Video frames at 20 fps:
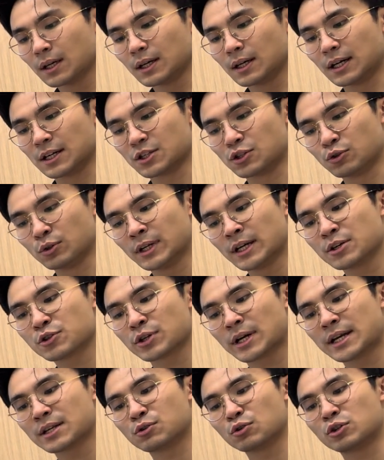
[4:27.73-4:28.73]
A student
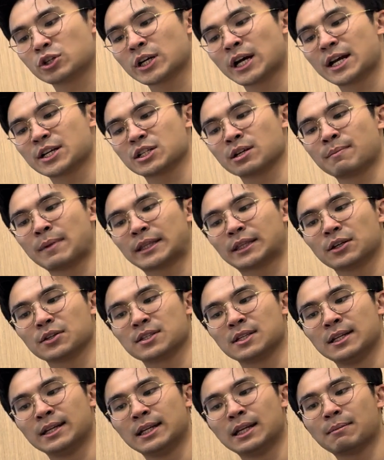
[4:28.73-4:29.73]
tries to charge a metal
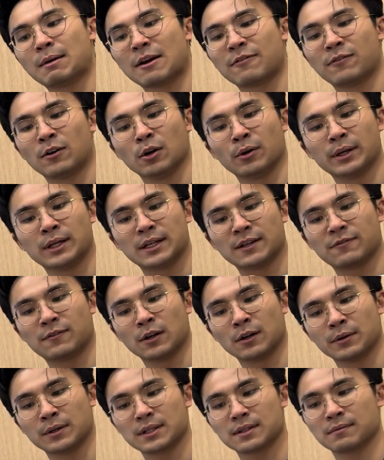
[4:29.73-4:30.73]
cylinder by
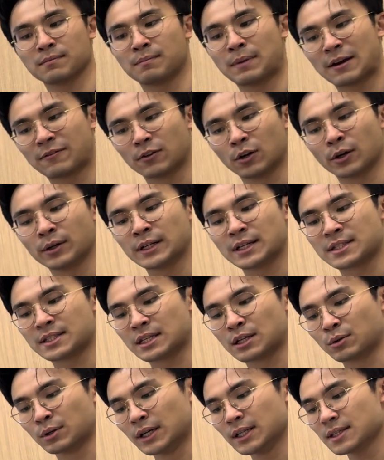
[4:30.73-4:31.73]
following the
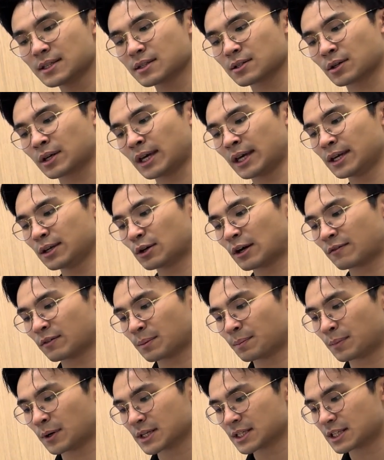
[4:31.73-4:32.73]
sequence. Okay, you have
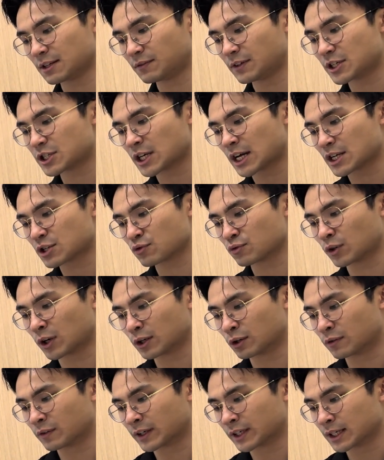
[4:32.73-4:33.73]
a positively charged
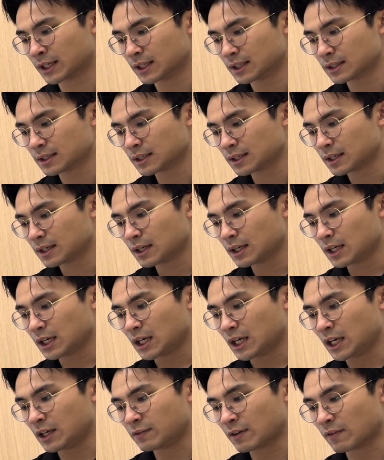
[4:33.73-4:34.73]
rod over here.
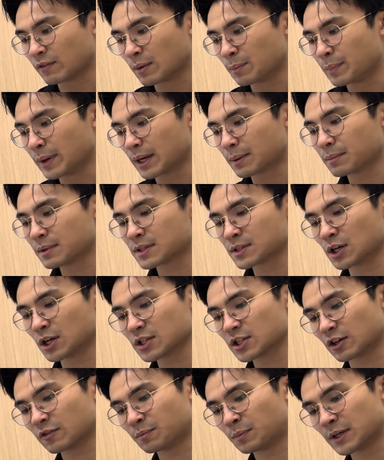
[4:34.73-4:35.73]
If you have a big source
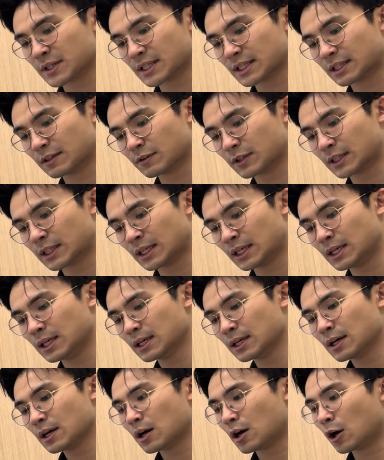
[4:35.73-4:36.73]
of
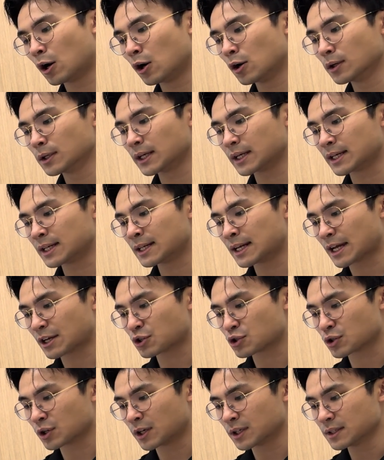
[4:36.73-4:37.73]
positivity, all the
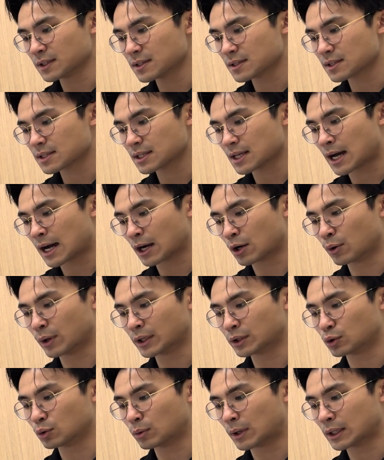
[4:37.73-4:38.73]
electrons are
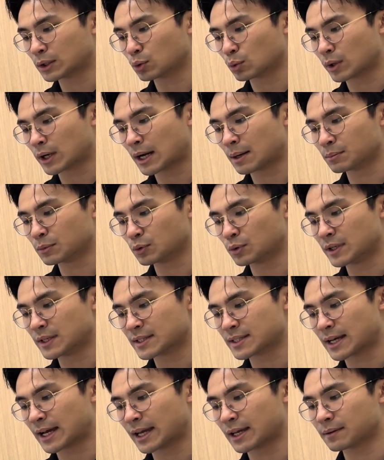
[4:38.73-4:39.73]
going to want to come to this
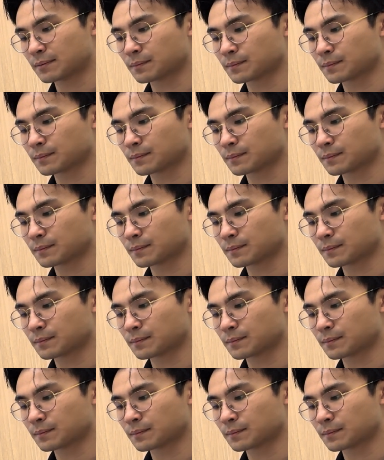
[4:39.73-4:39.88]
side.